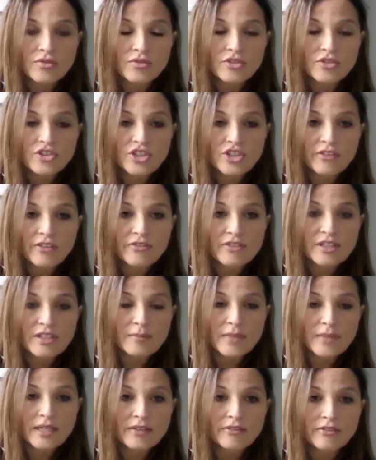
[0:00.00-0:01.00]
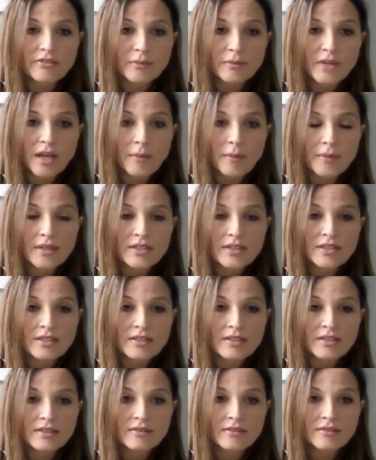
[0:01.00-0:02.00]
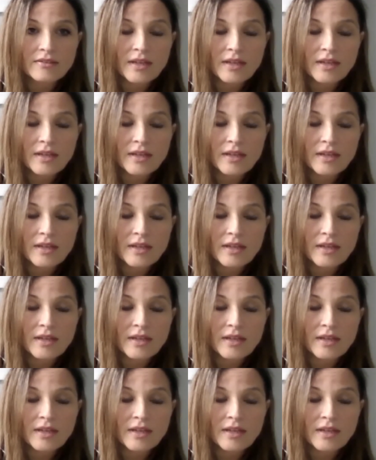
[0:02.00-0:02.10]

shift in me from coming to the.